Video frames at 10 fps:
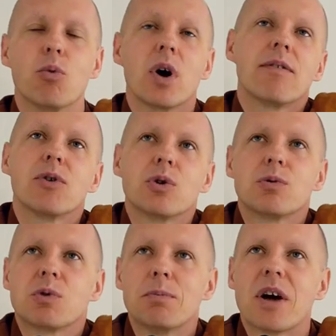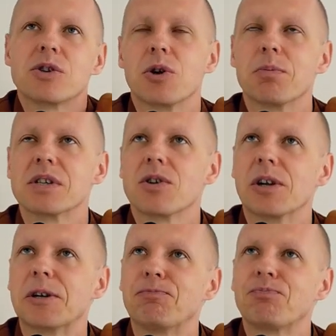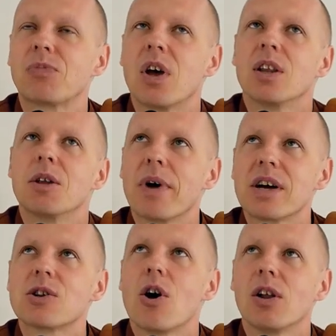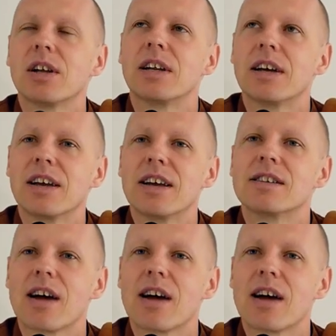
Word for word: Whatever you imagine your best holiday. The best holiday is